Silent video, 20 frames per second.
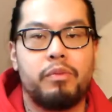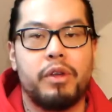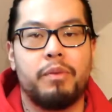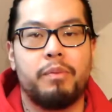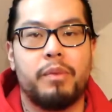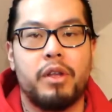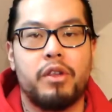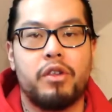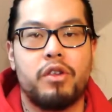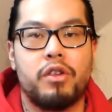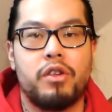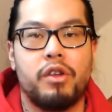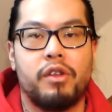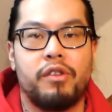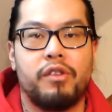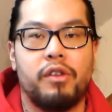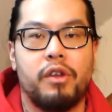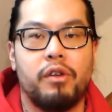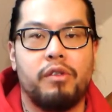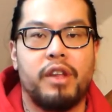pretty much
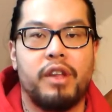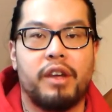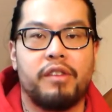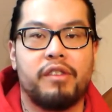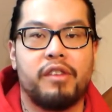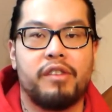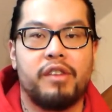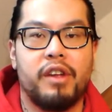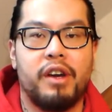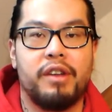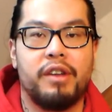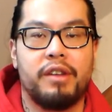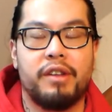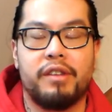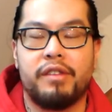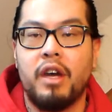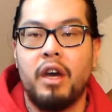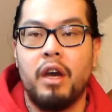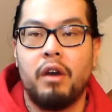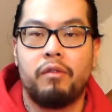just those
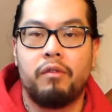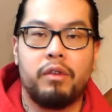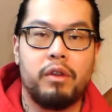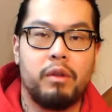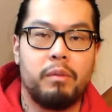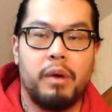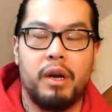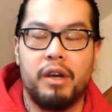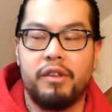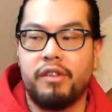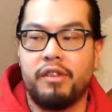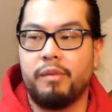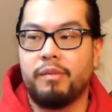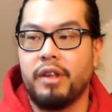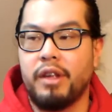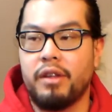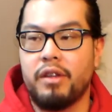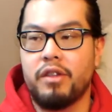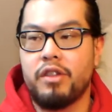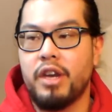exercises for the biceps
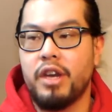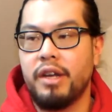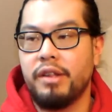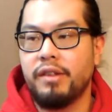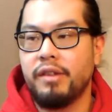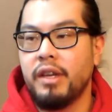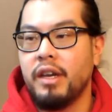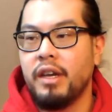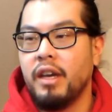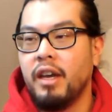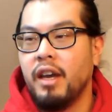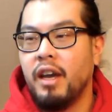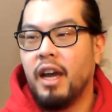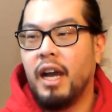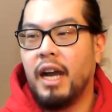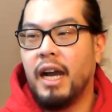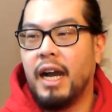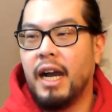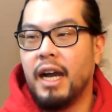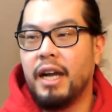and the chest,
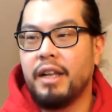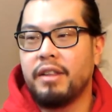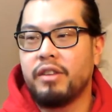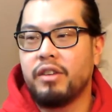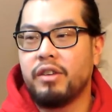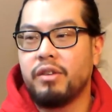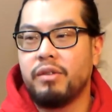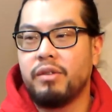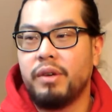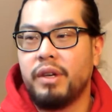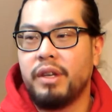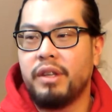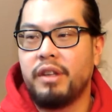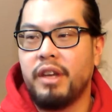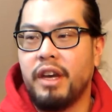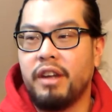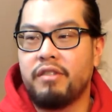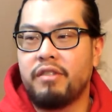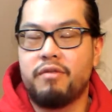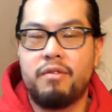and you do it
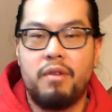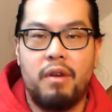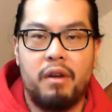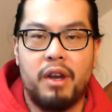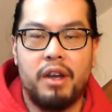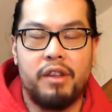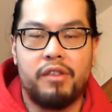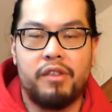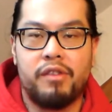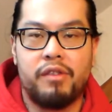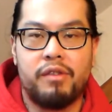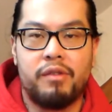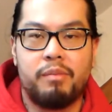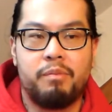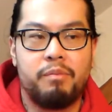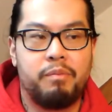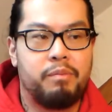as wrong as